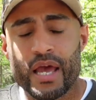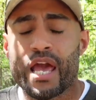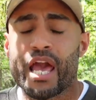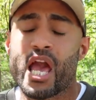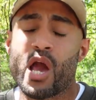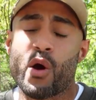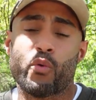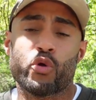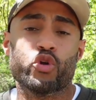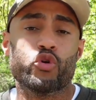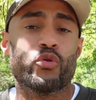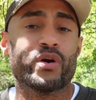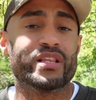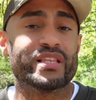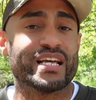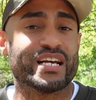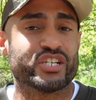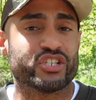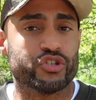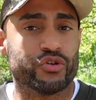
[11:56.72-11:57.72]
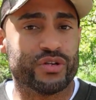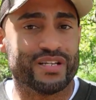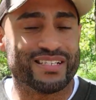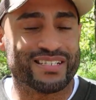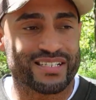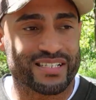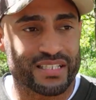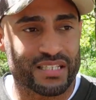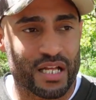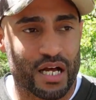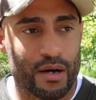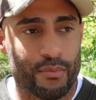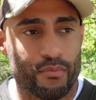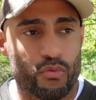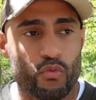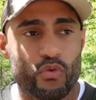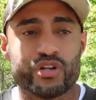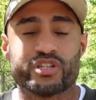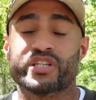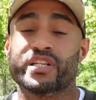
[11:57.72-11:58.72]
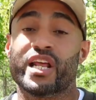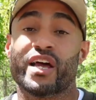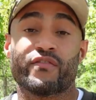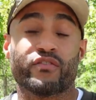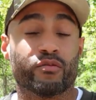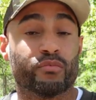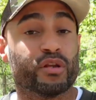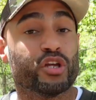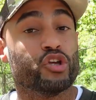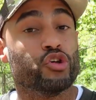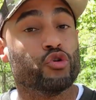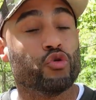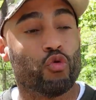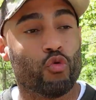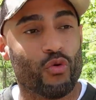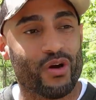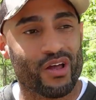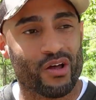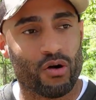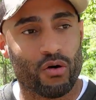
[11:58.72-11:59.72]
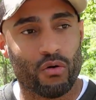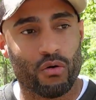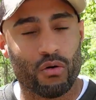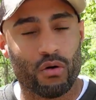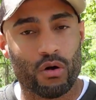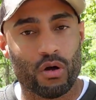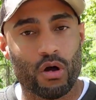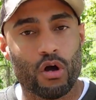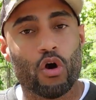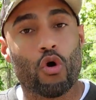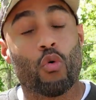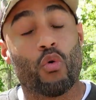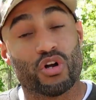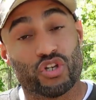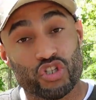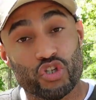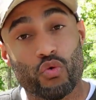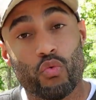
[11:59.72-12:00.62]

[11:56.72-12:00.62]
And when you hit that shooting slump, which inevitably you will, what you